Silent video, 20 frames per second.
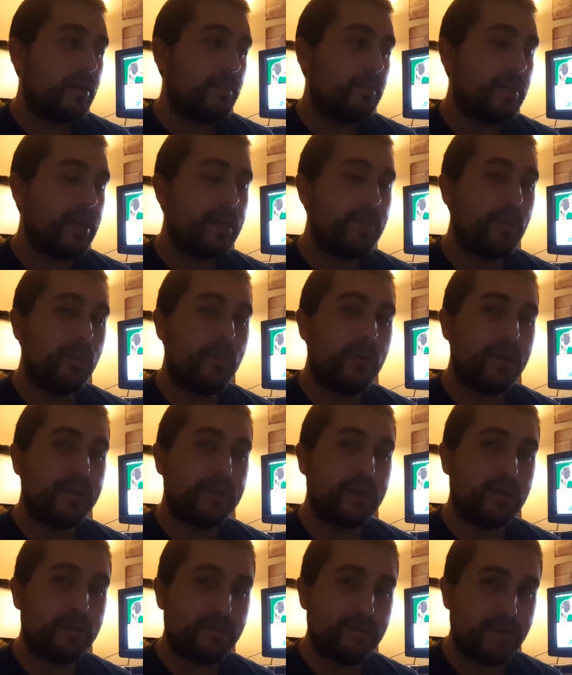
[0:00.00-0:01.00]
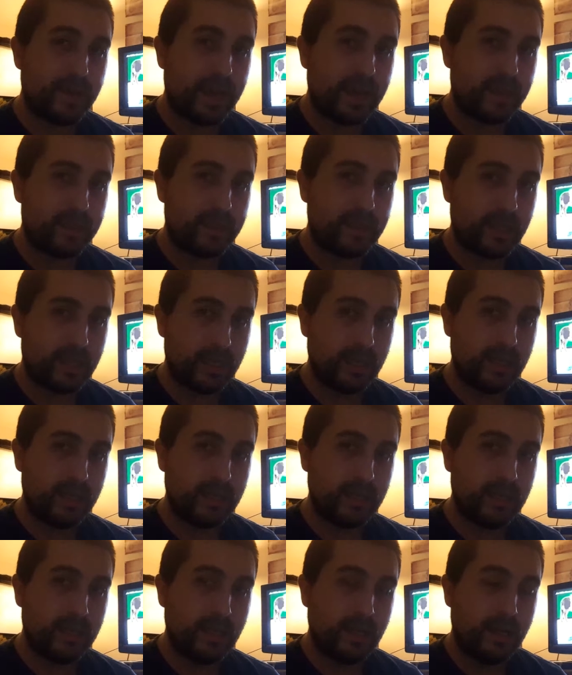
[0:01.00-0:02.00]
people put their faith
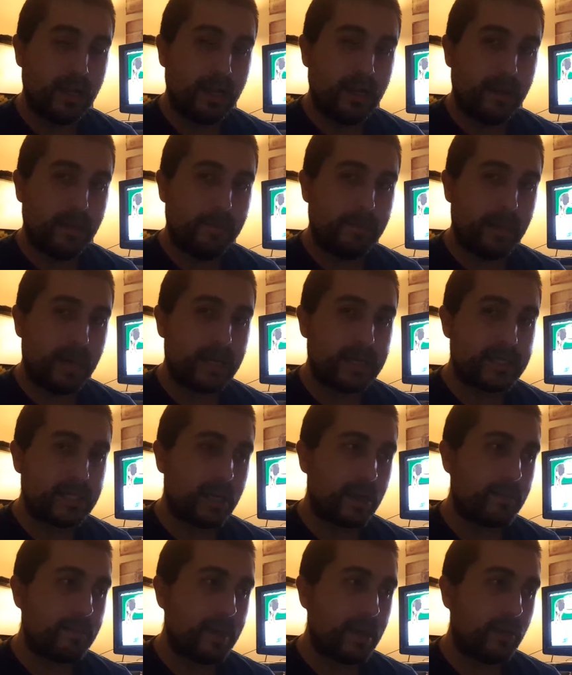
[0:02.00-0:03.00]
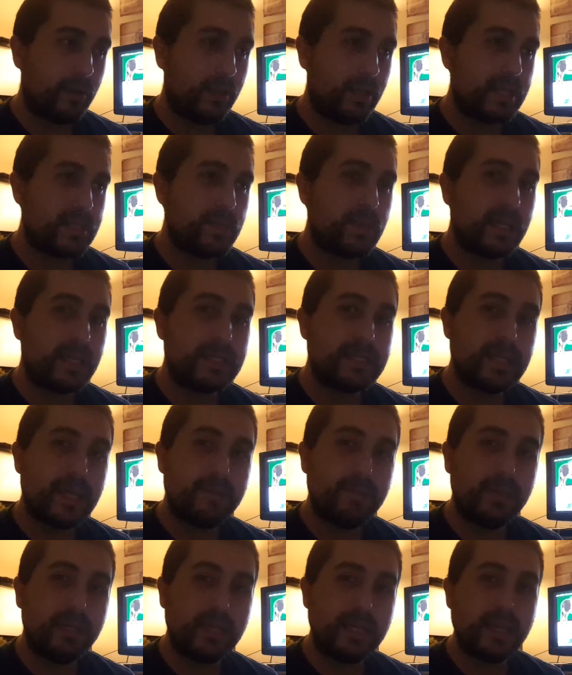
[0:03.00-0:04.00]
in monetary metal is because they
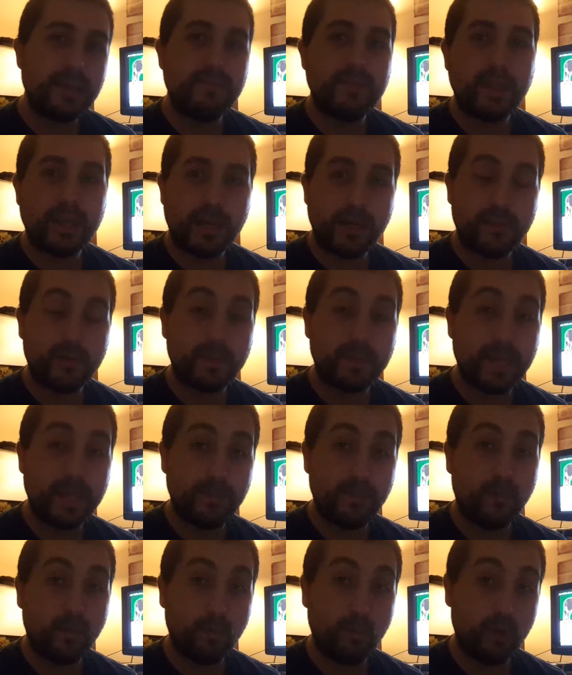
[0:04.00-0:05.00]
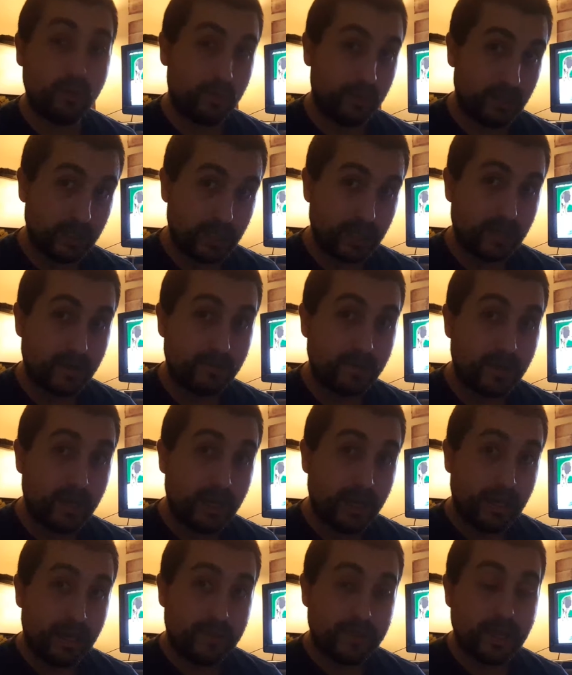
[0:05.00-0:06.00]
believe that other people will believe
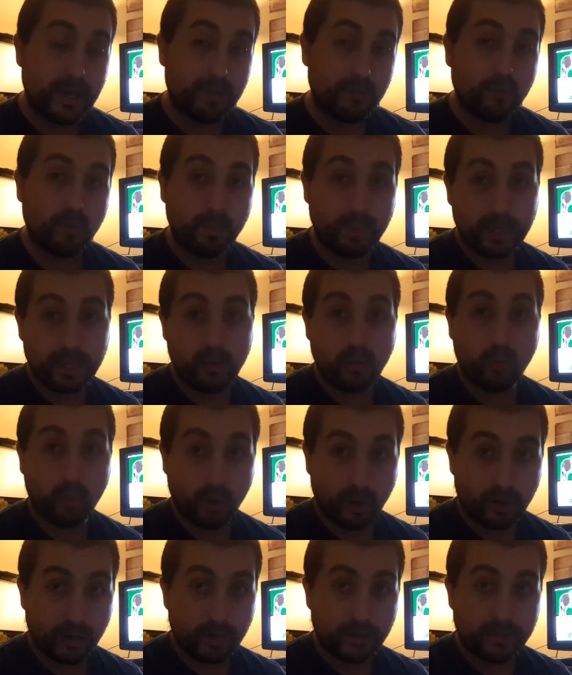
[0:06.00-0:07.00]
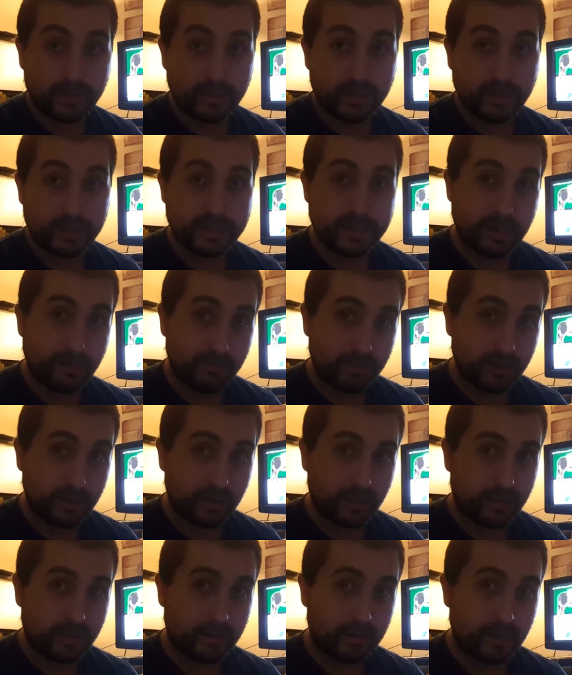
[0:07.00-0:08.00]
that it will be worth
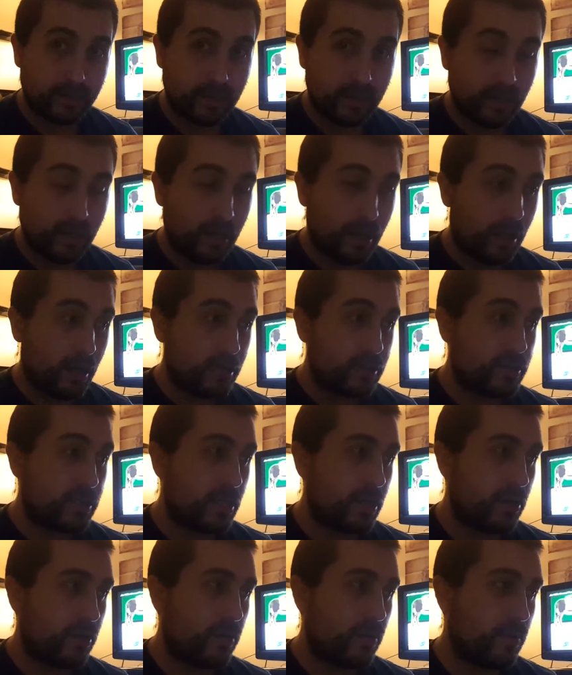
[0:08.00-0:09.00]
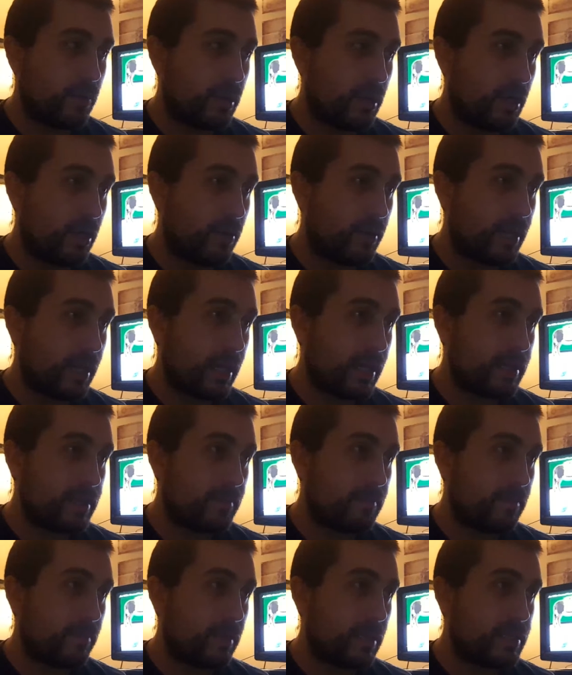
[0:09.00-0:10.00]
something. So,
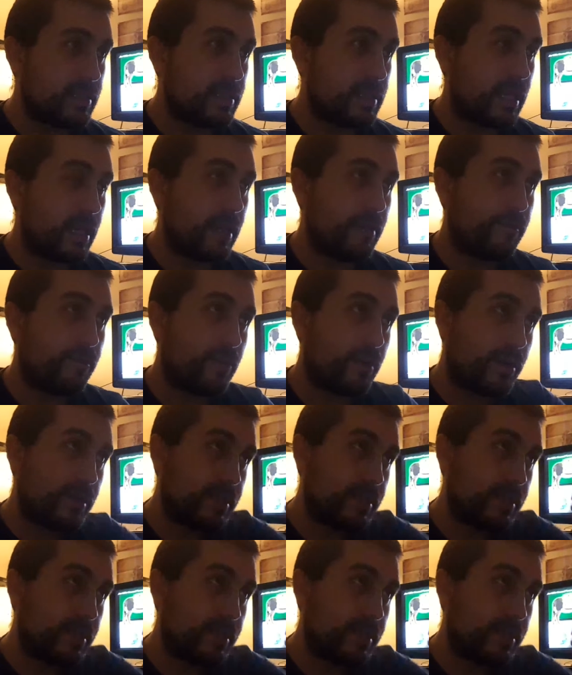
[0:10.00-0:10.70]
okay, let's say, for